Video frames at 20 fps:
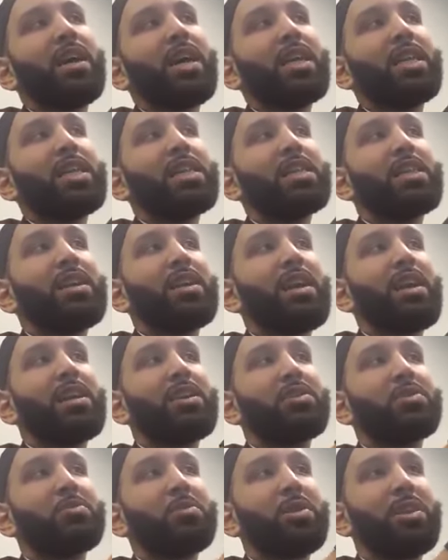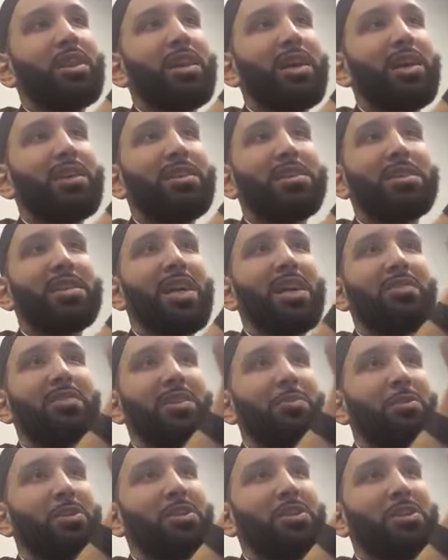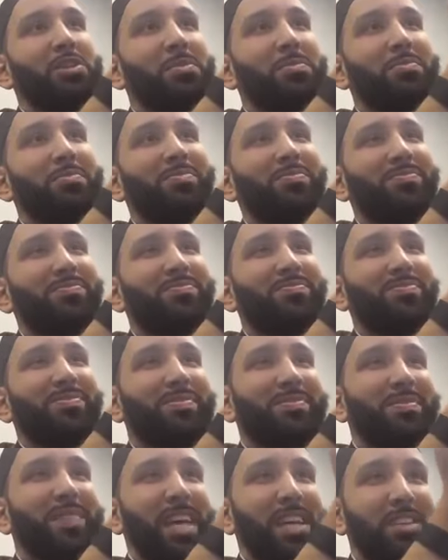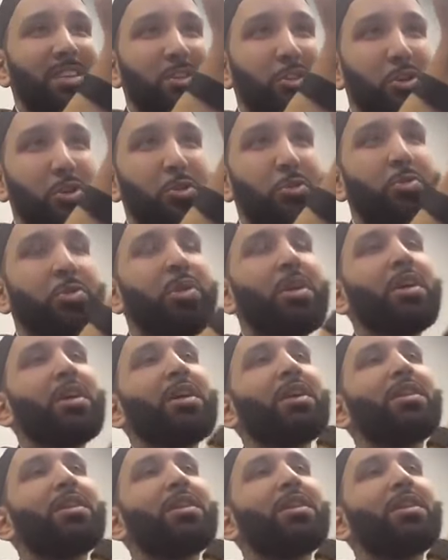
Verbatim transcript: and they said, Ya Rasulullah, it's not even a Muslim, it's a Jew.